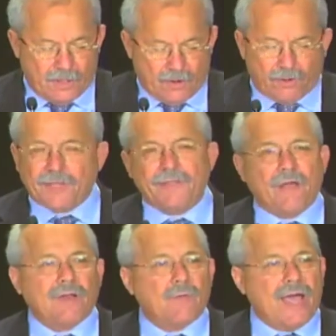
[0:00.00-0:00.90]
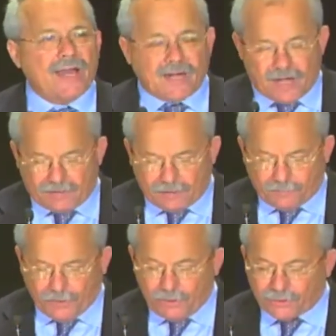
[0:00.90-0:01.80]
Or that the only way to cut the
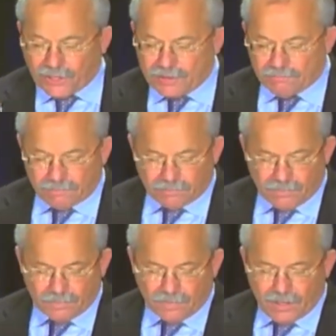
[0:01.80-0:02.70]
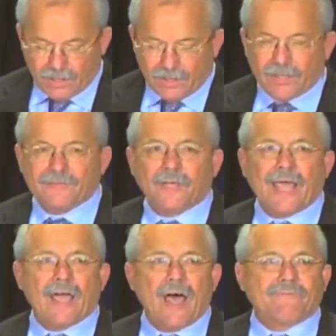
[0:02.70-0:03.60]
pollution is to
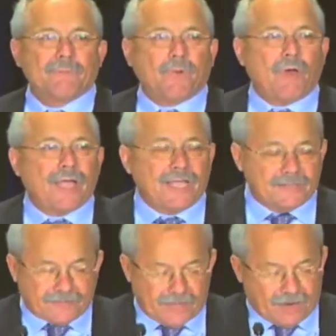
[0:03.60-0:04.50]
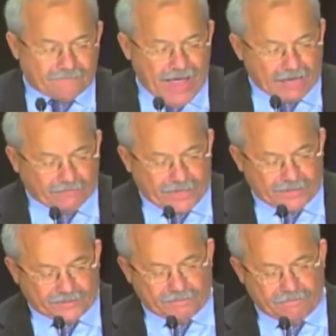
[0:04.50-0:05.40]
lay off employees in our
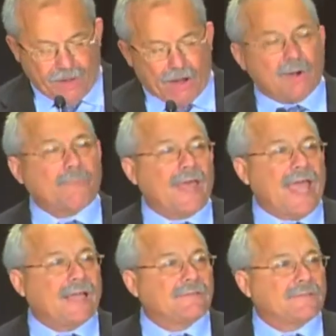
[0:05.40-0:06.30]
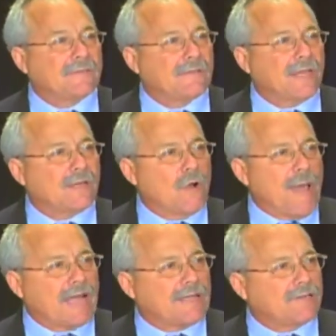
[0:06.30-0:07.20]
factories, power plants, and go
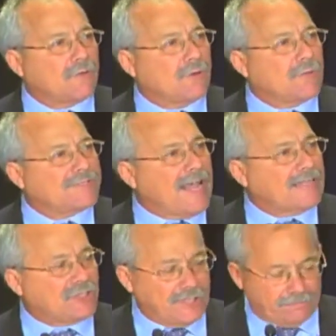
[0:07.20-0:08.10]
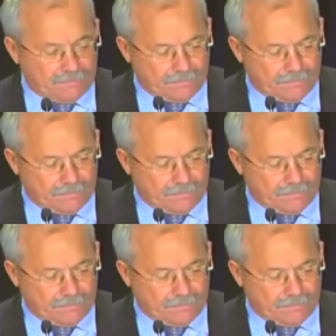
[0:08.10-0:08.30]
back into a recession.